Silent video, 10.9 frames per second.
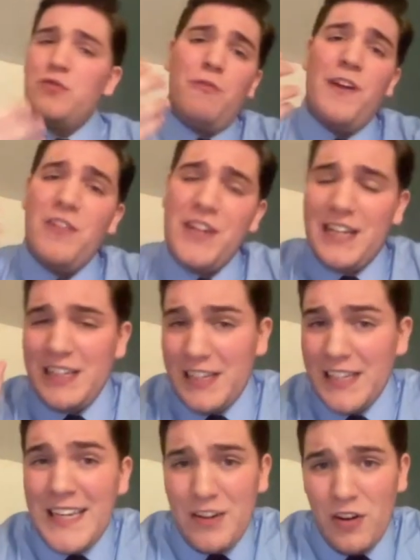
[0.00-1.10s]
very
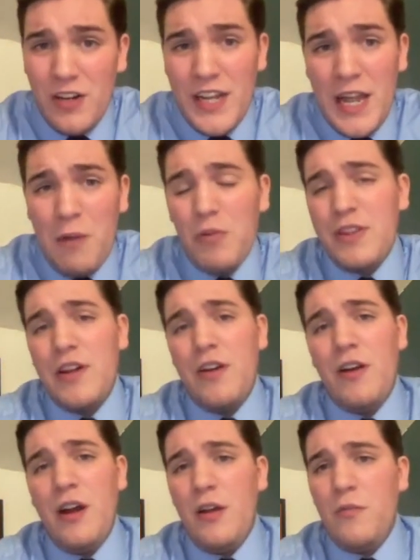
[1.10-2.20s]
clear in what
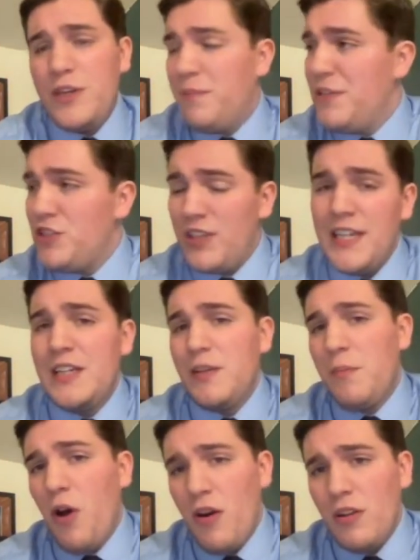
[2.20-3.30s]
they're recapitulating to
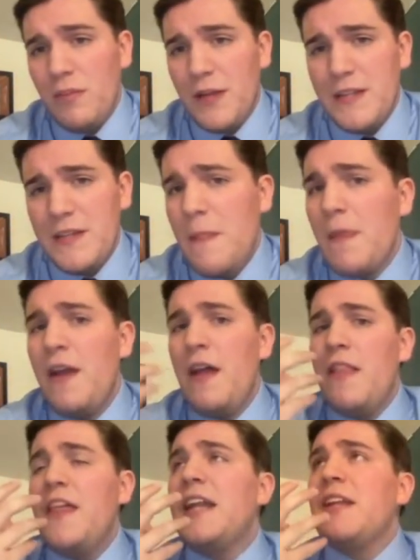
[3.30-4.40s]
Parliament,
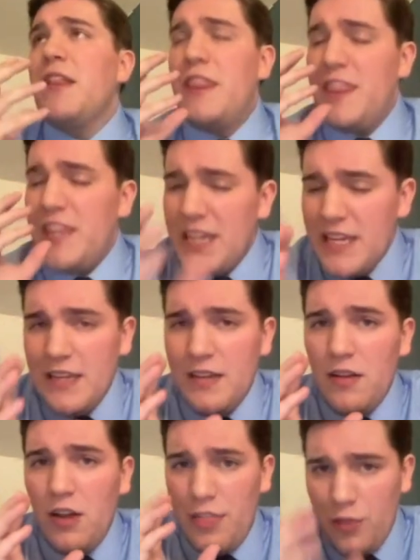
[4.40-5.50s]
that the
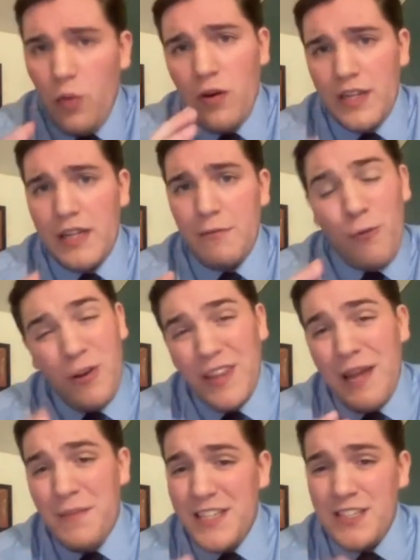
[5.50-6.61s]
authority for
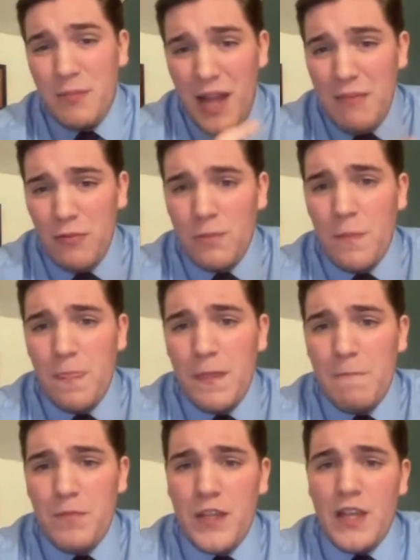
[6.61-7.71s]
them is the Bible.
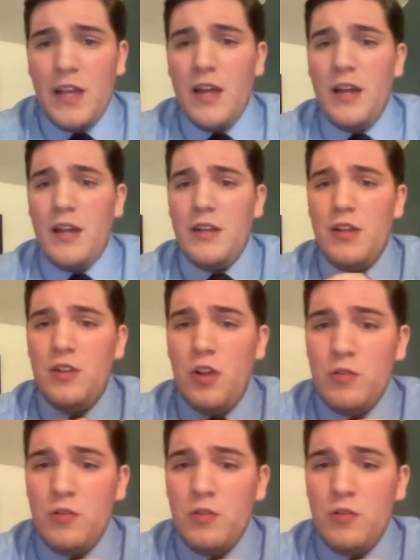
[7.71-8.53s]
No